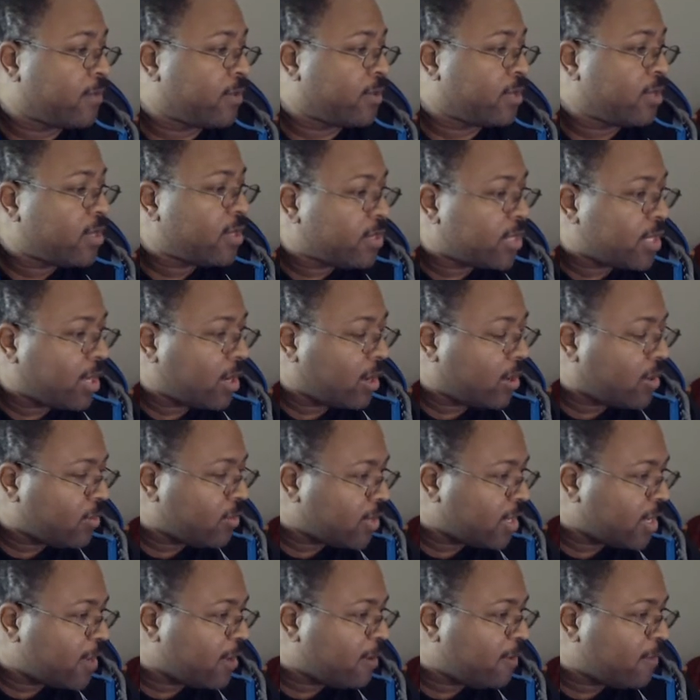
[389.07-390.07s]
the
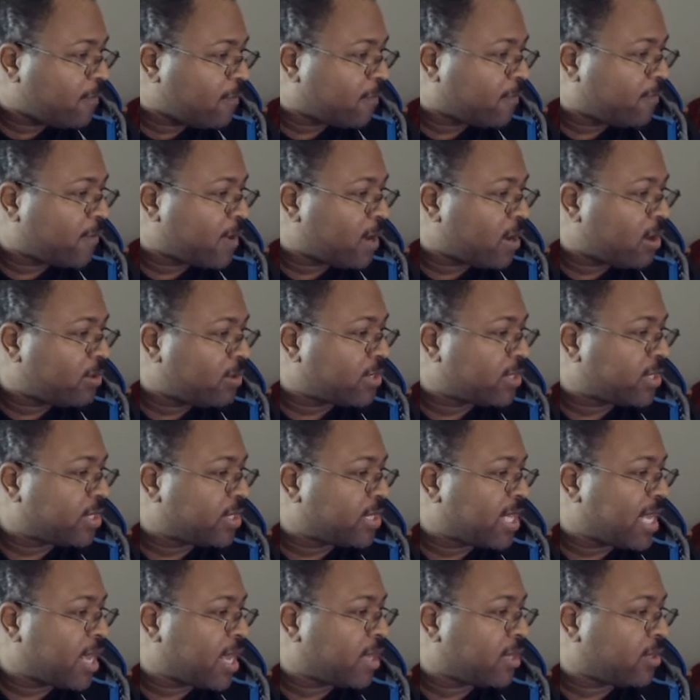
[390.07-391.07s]
only folks
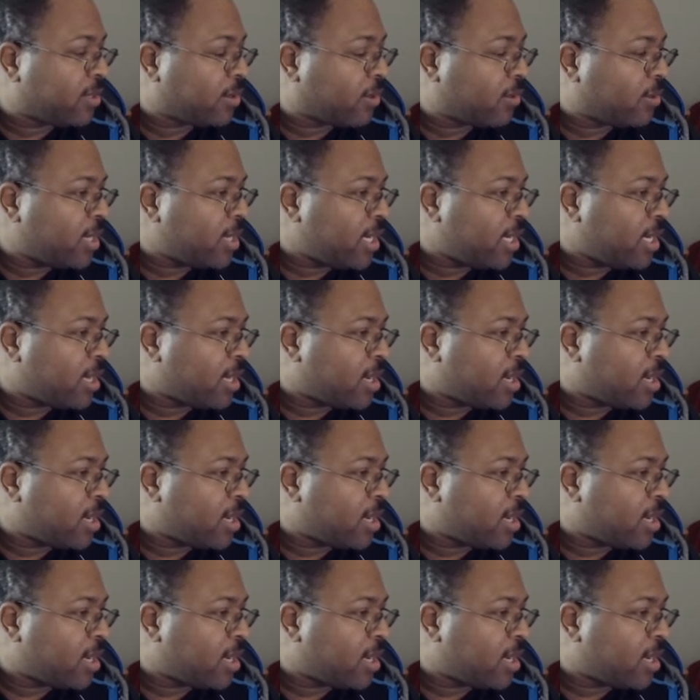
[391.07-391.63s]
that the only